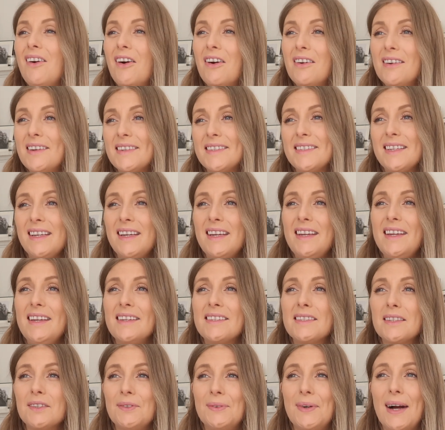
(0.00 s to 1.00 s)
Honestly,
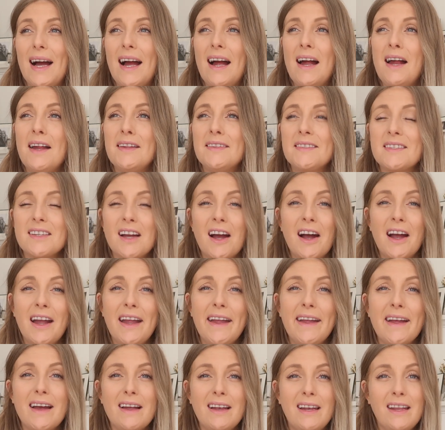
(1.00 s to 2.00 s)
it's the worst.
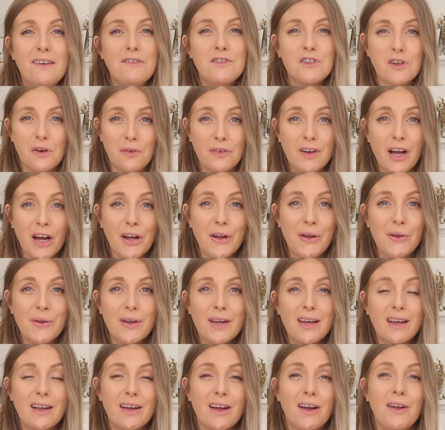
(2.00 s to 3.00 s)
I lived off
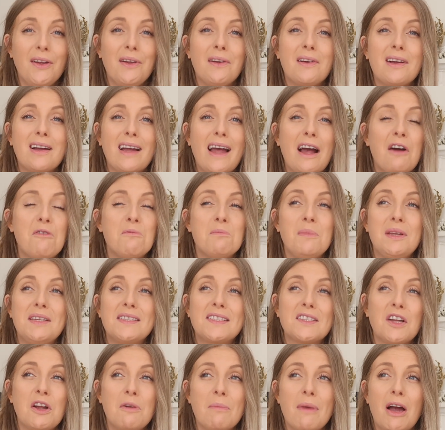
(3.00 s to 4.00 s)
Coke. Coke helped me
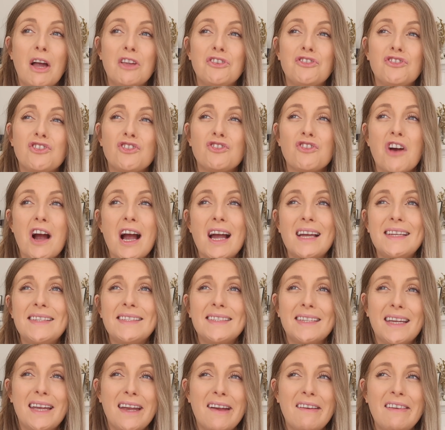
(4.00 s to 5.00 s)
so much. Dry
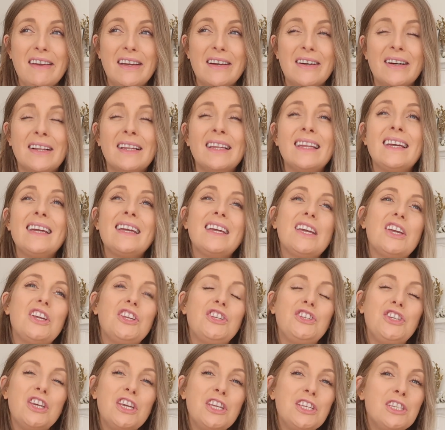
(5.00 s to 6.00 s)
cereal,
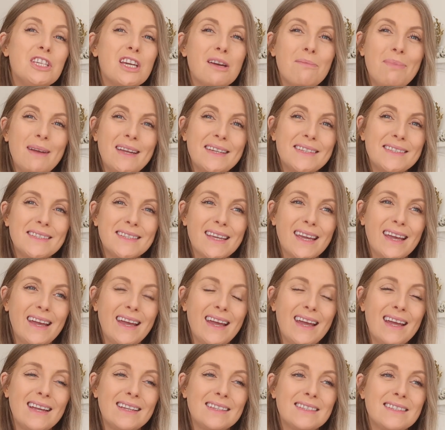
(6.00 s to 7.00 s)
ginger
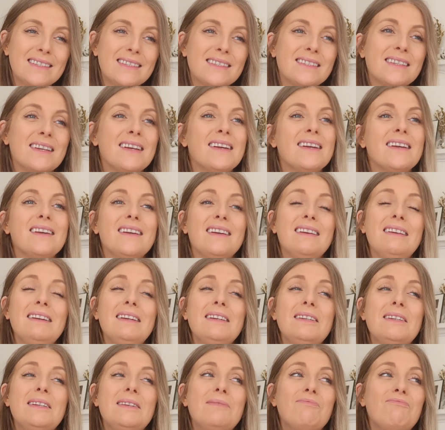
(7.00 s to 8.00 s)
biscuits,
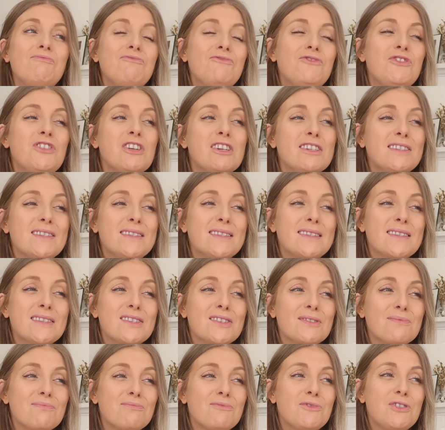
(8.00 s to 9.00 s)

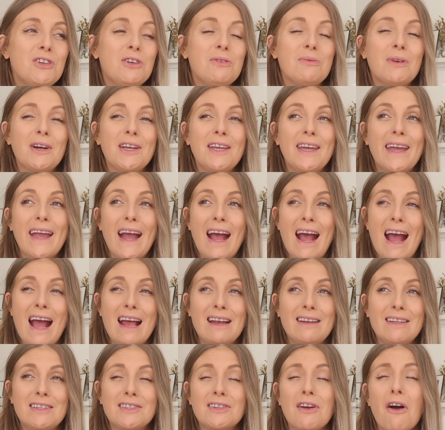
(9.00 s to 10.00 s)
just do what you
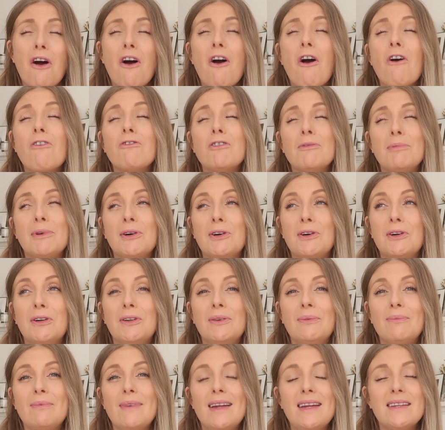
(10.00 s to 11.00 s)
can. It's
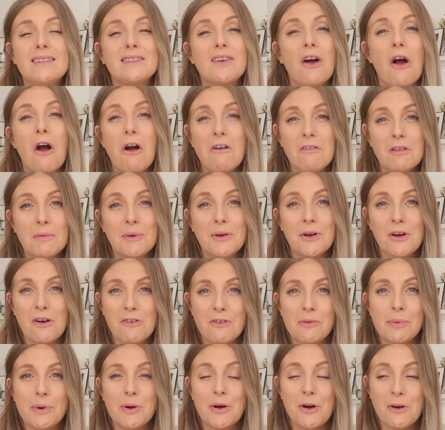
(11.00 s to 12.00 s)
horrible. It's horrible,
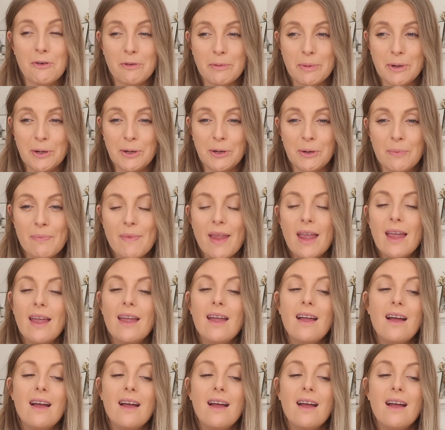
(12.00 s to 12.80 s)
horrible, horrible.